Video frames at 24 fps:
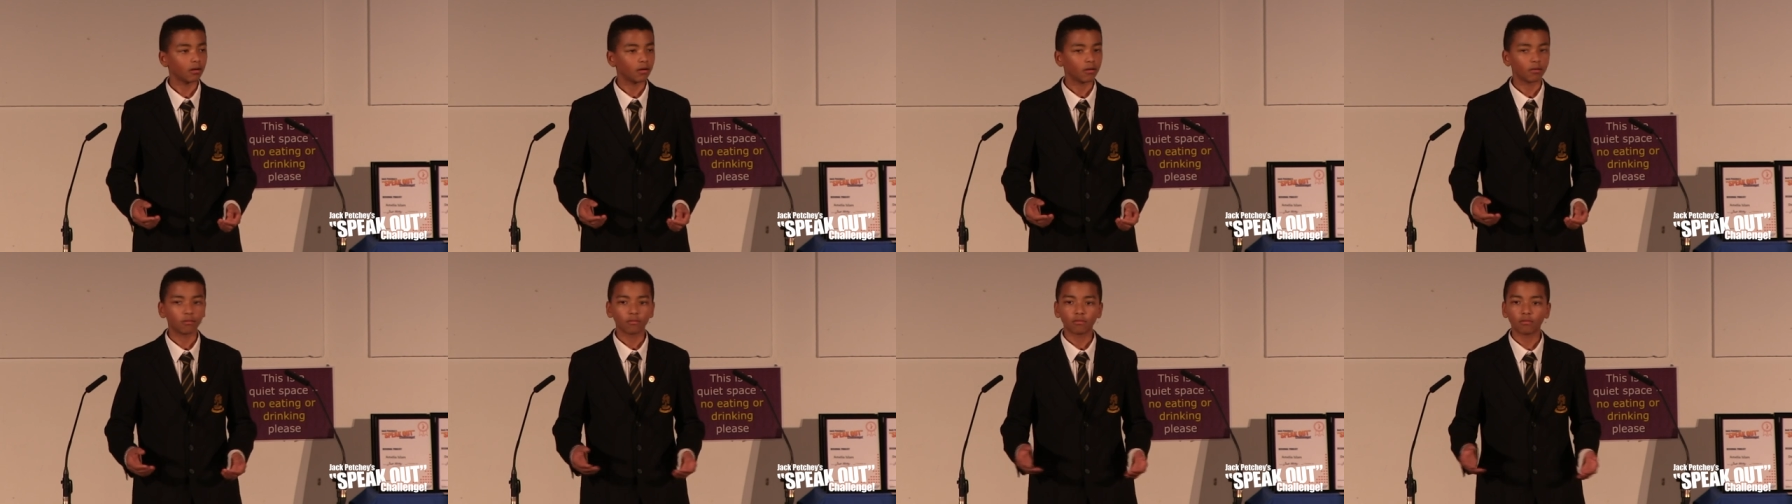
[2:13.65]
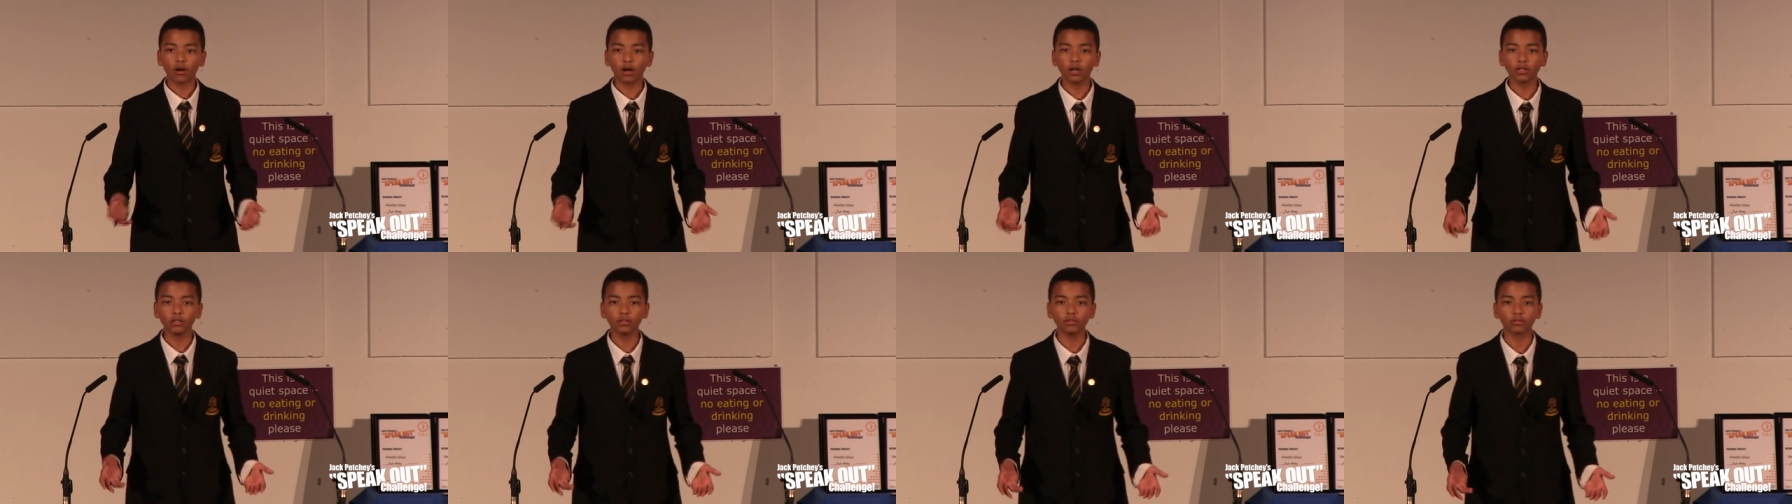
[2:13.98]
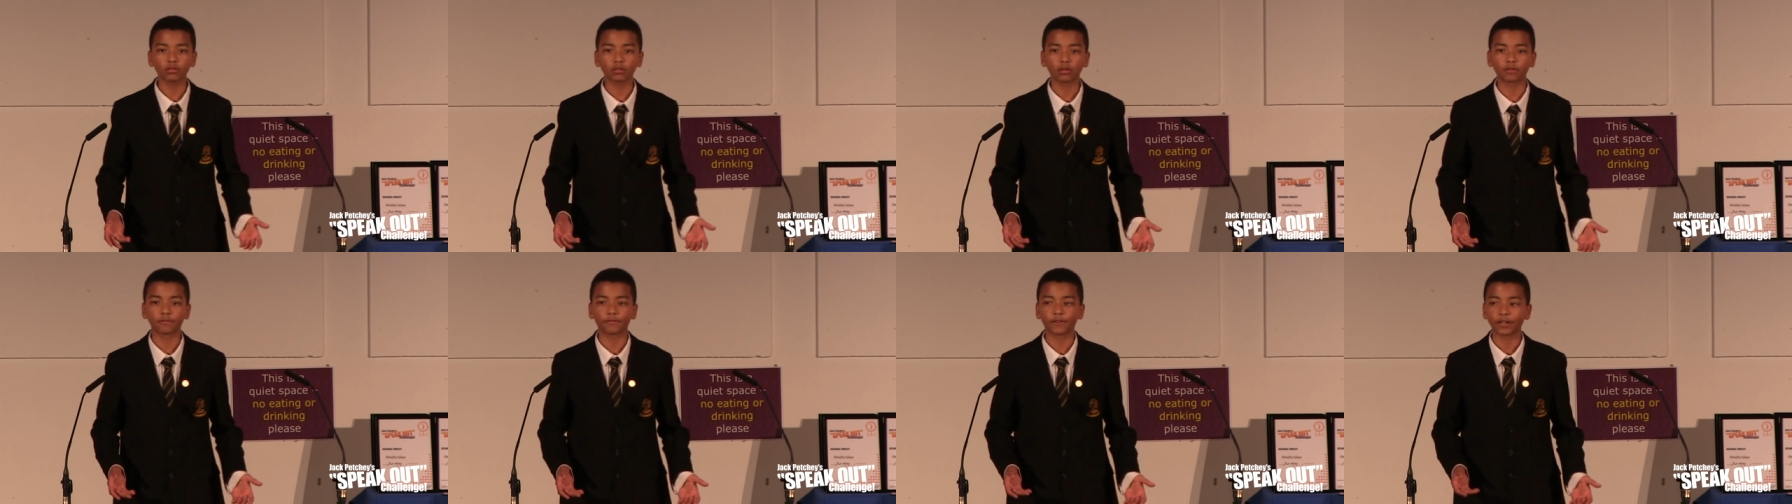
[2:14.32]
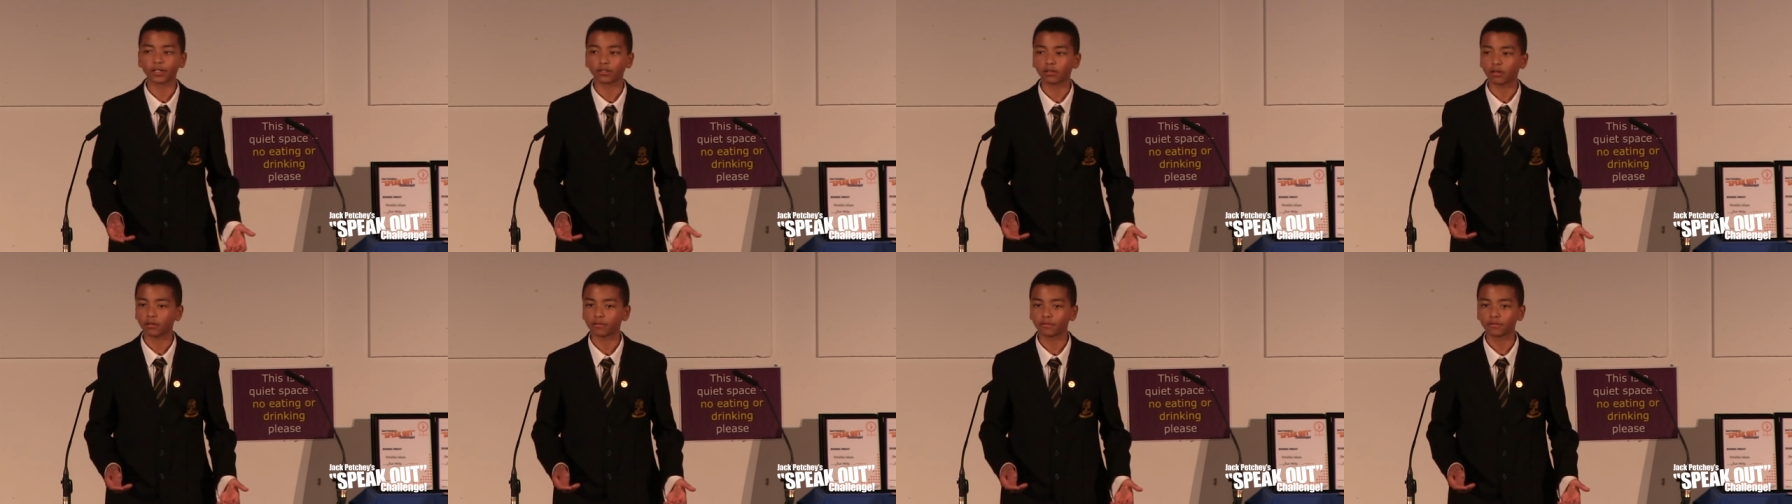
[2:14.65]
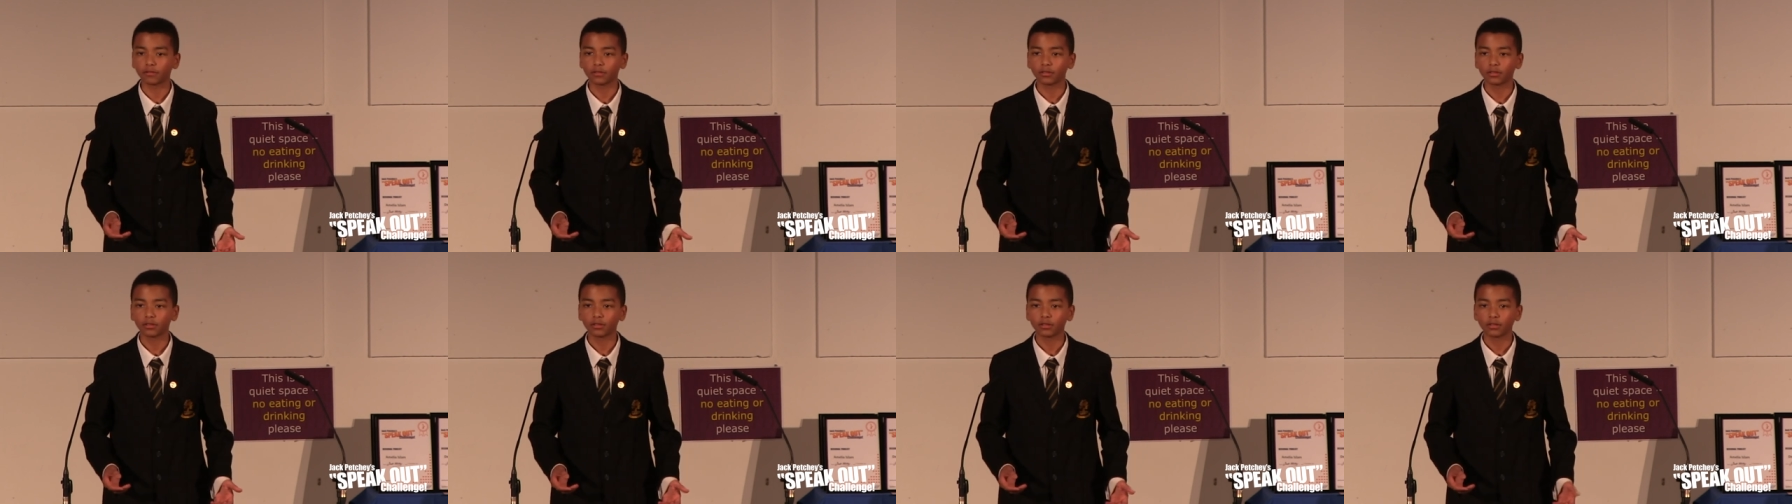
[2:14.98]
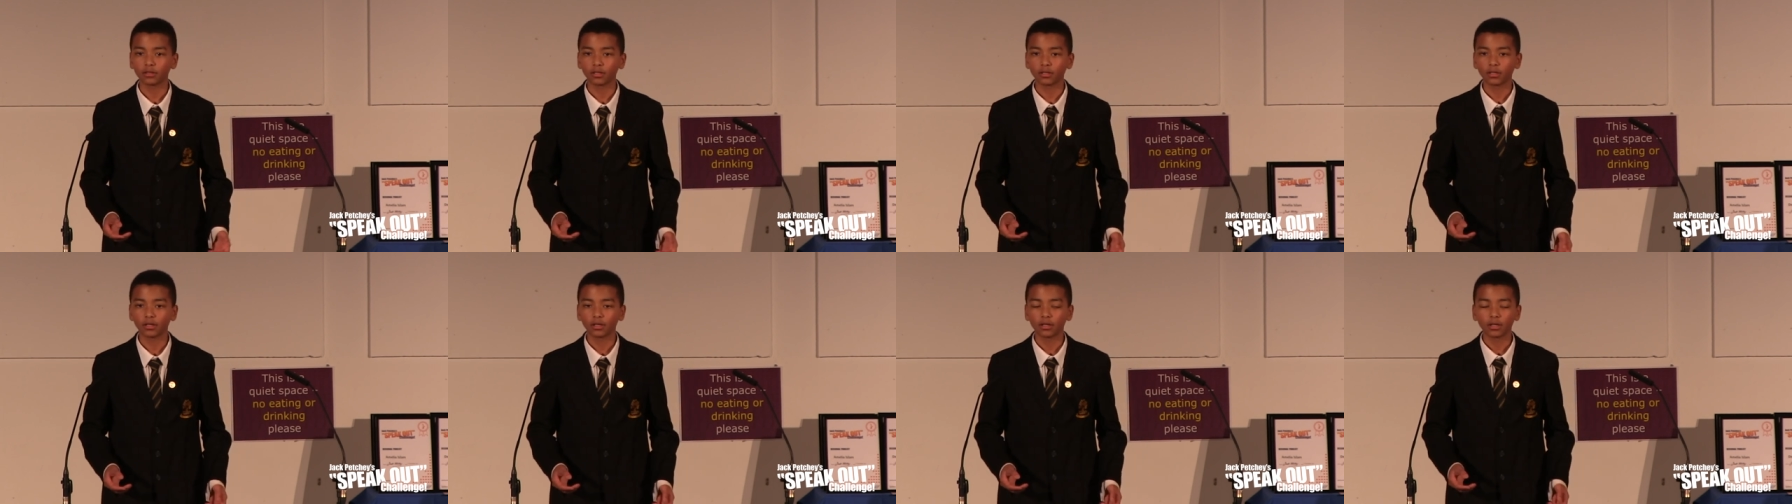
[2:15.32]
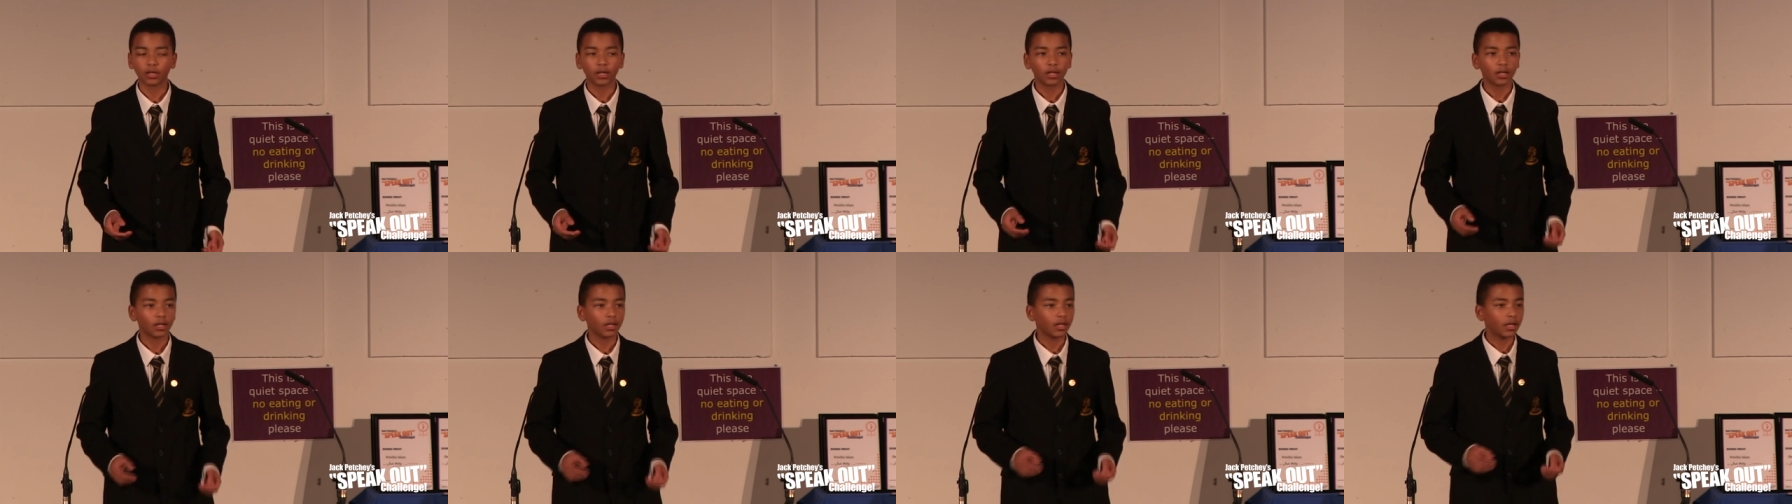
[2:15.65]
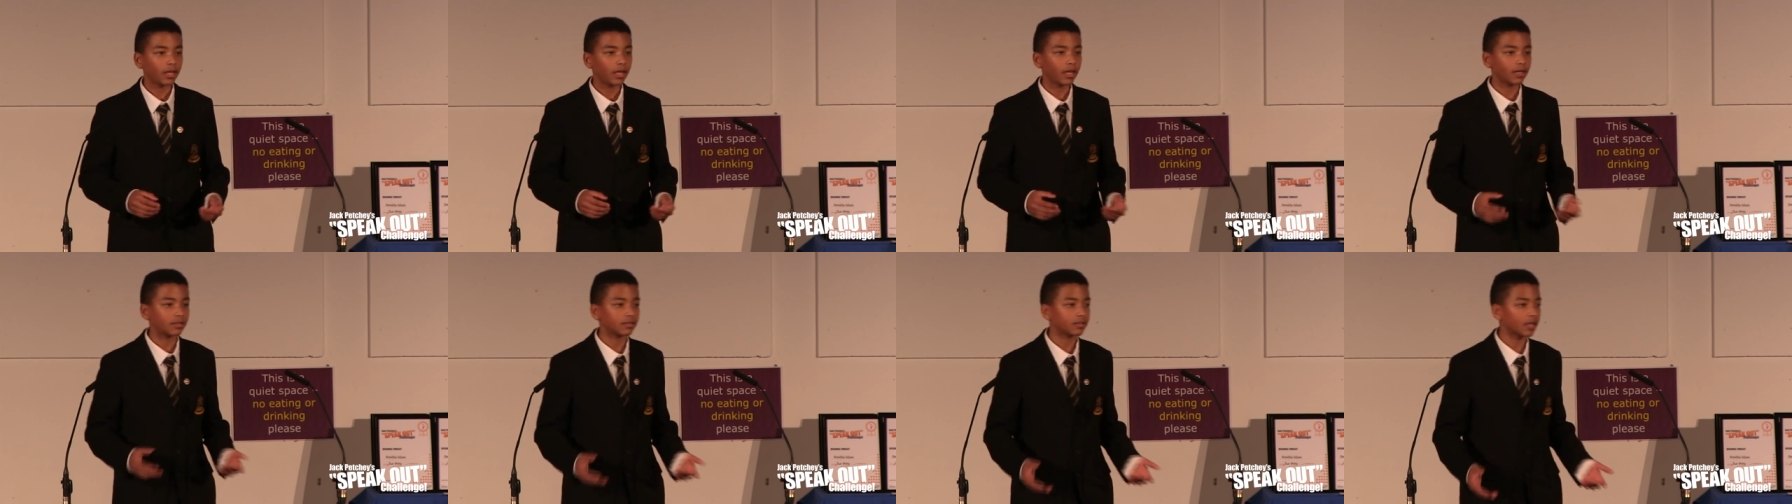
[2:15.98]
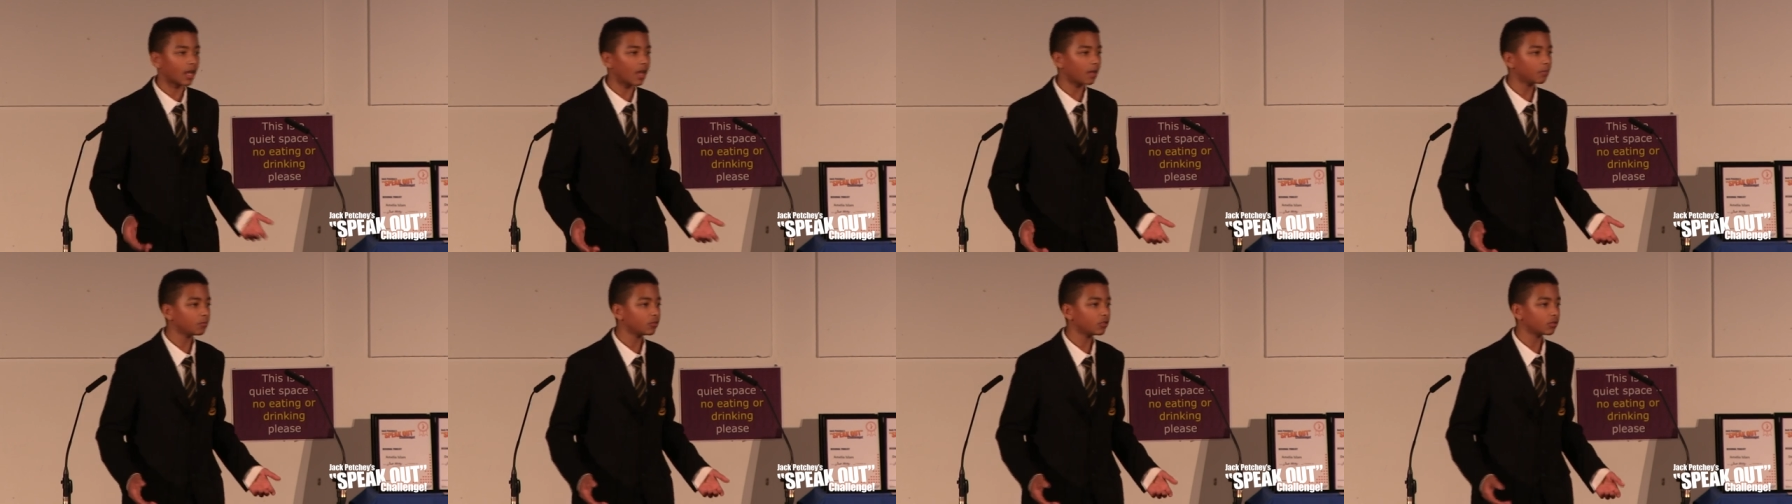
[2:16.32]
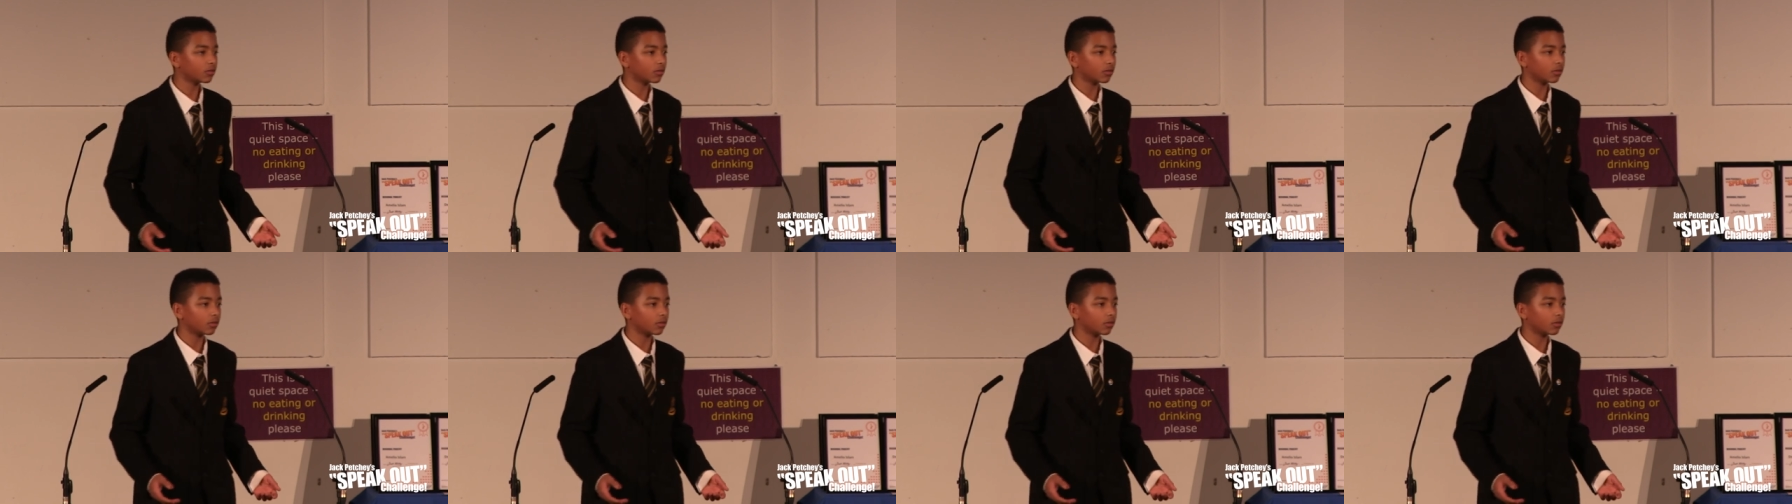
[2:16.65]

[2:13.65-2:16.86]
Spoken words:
What are you so afraid of? Exams?